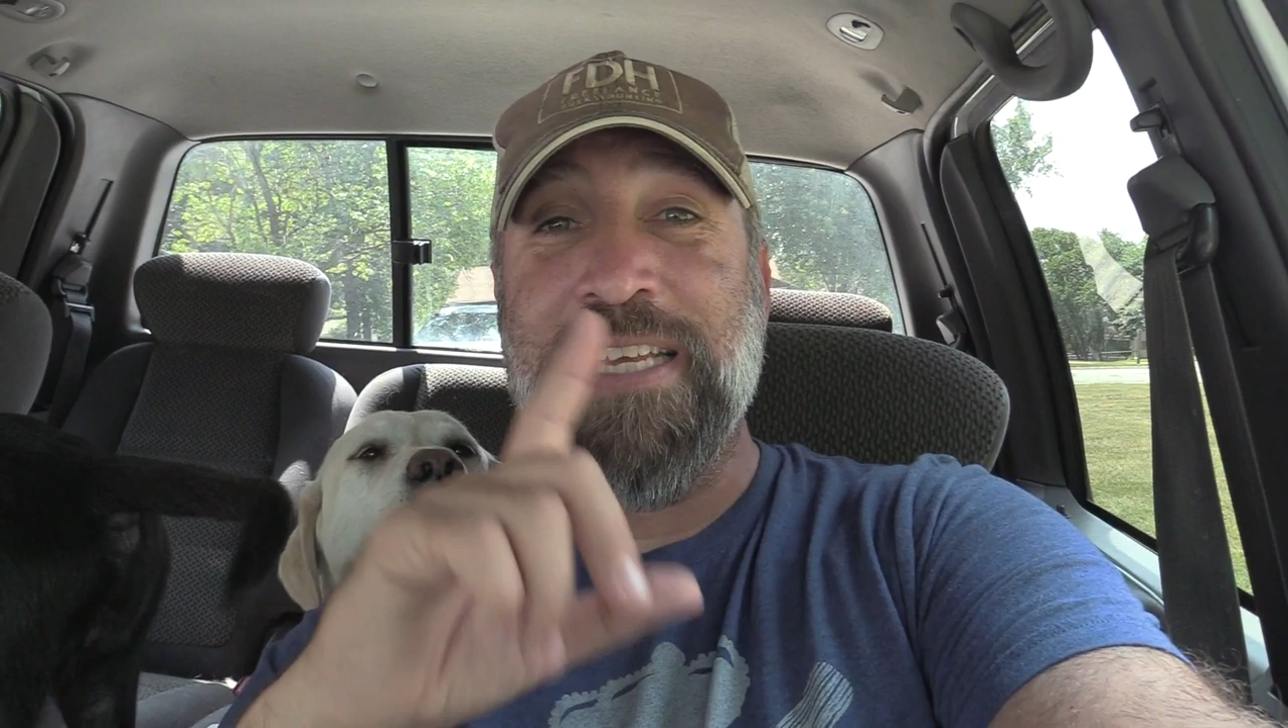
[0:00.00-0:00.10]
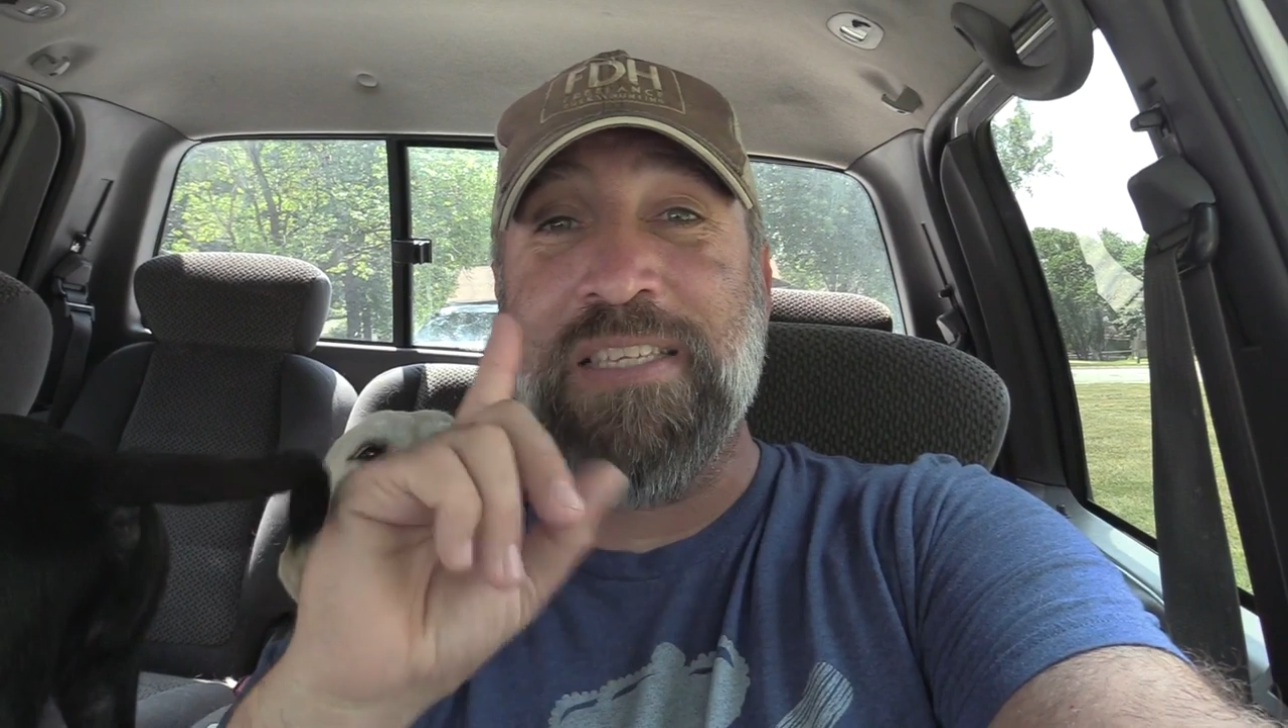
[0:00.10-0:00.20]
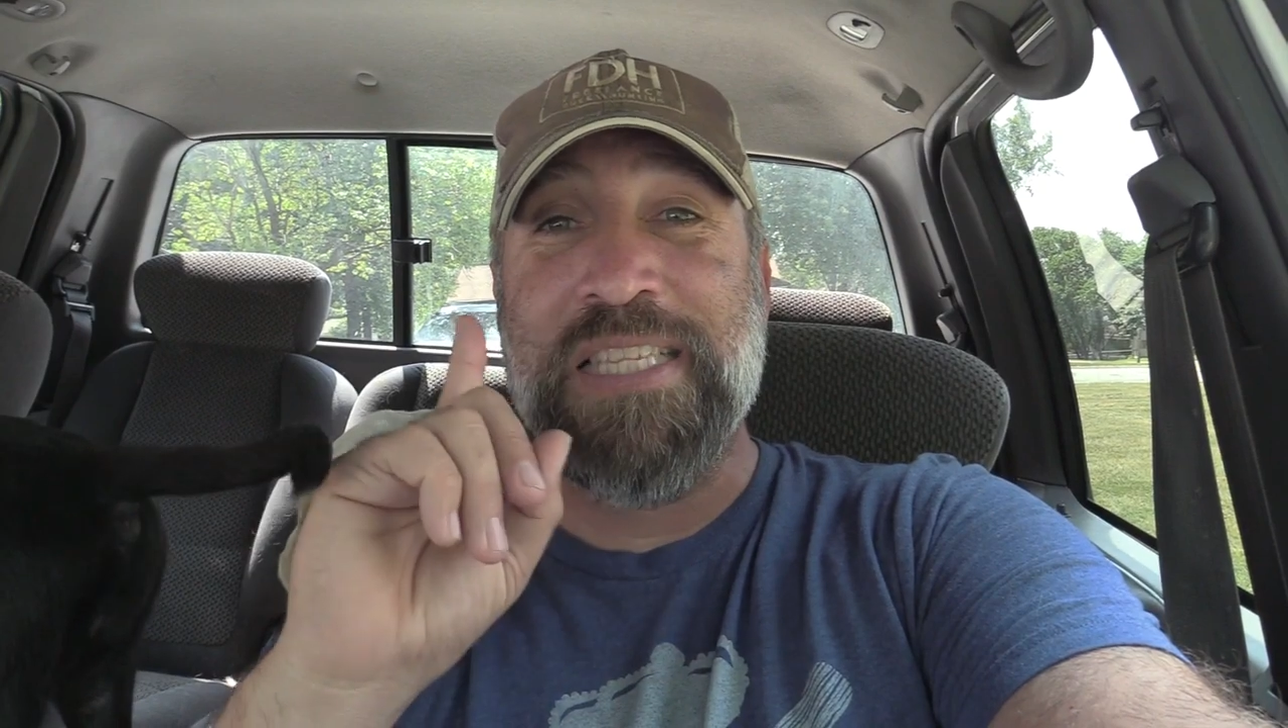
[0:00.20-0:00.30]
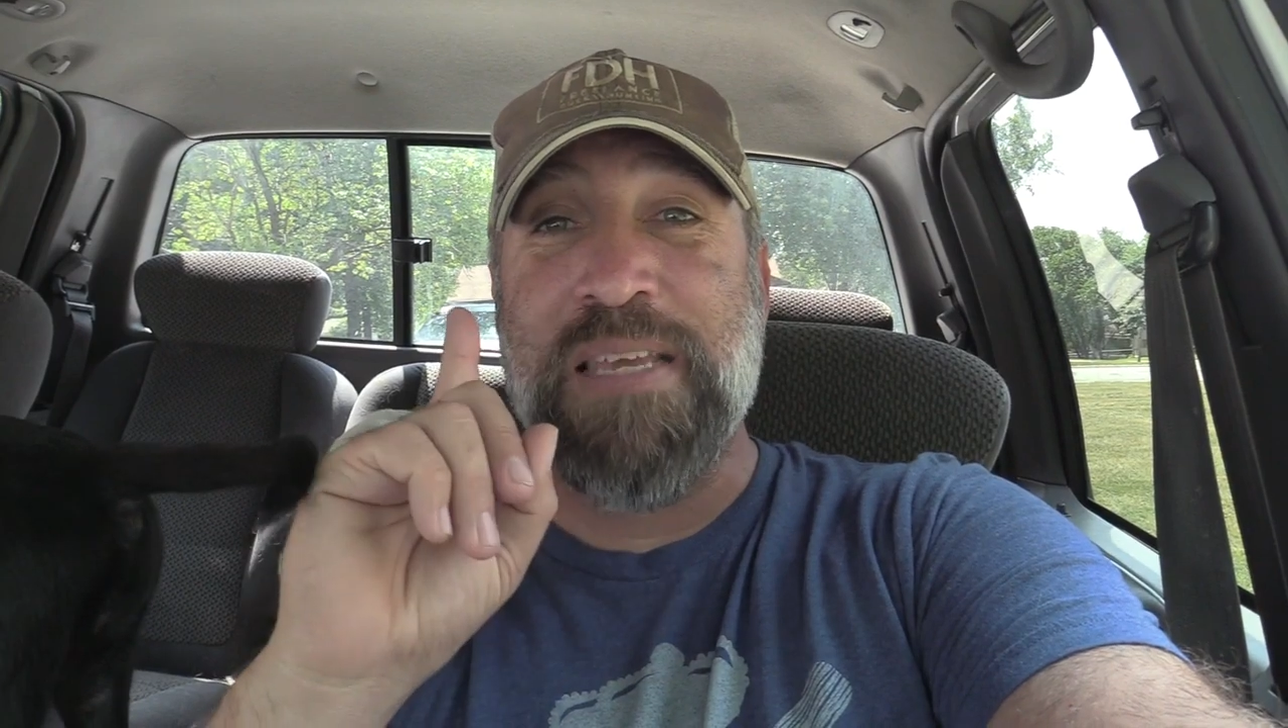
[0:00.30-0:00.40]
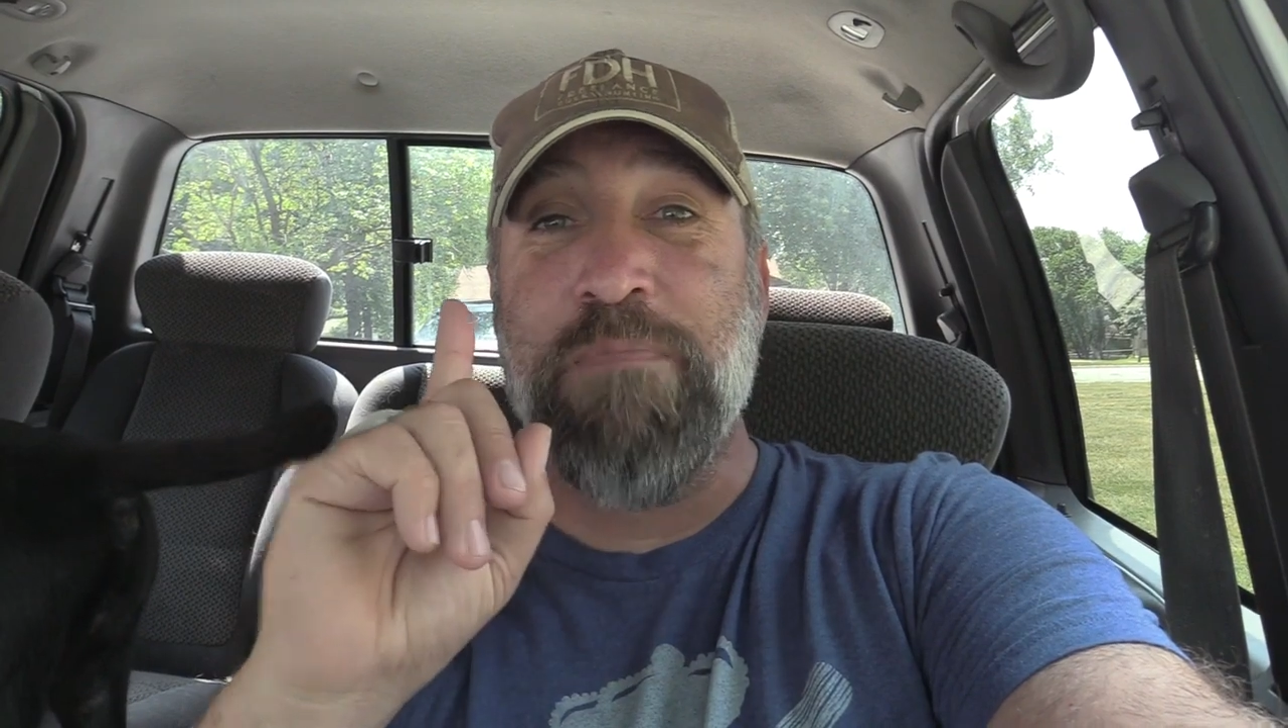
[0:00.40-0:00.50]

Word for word: is the